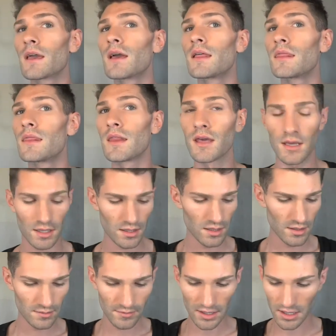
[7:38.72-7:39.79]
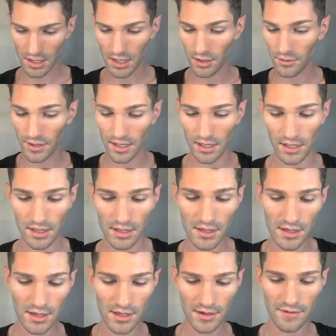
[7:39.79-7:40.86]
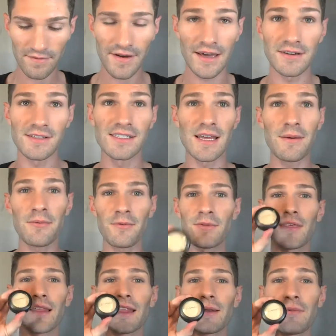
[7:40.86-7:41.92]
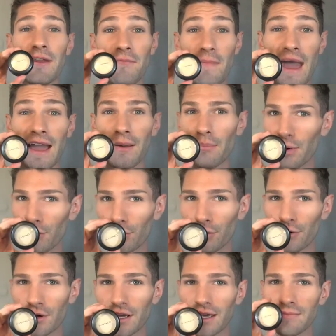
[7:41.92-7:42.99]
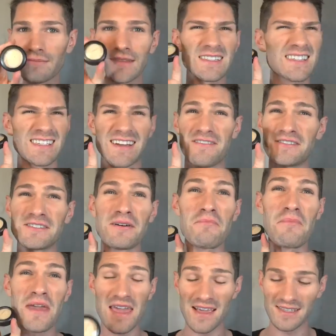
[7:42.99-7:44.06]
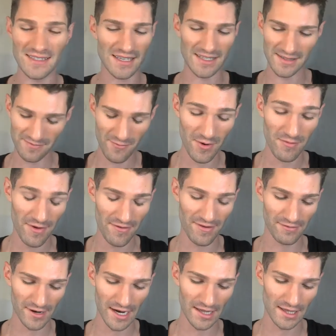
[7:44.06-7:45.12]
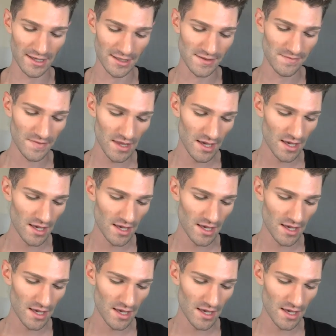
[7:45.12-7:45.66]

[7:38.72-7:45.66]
And then I'm going to go in, final step, with a little bit of M.A.C Pearl Cream. This stuff is amazing. It's one of my favorite highlighters.